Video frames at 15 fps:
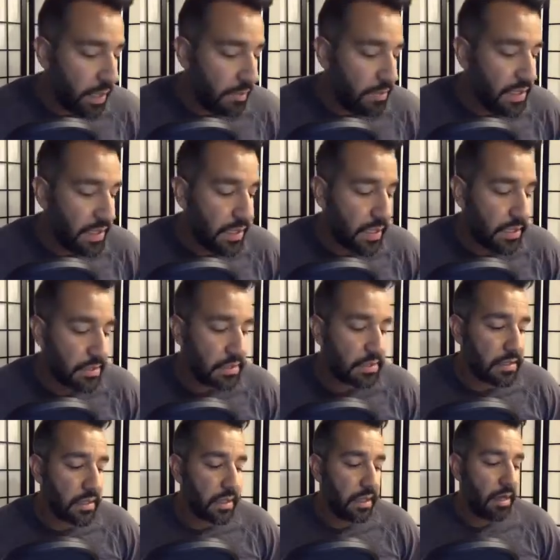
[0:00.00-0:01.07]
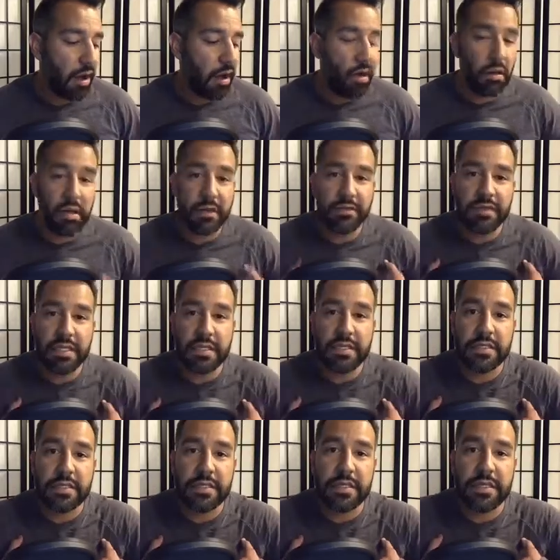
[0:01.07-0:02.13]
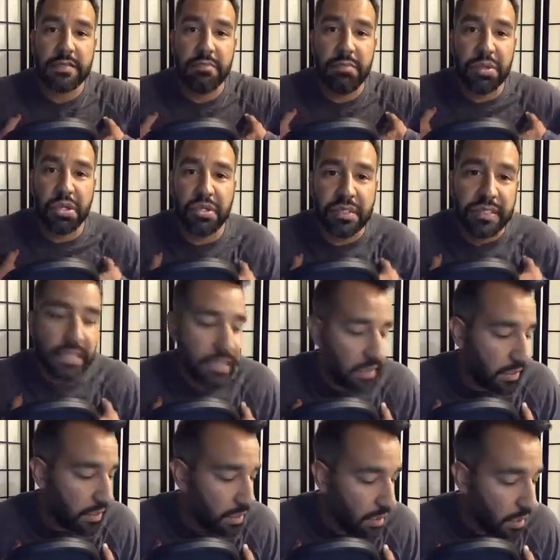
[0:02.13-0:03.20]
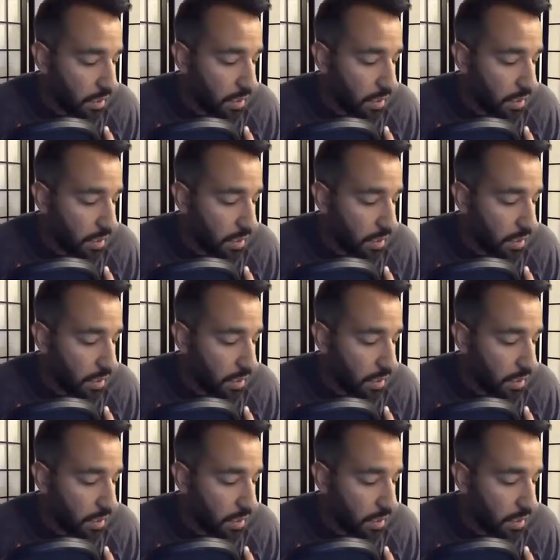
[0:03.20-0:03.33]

because all of this is built in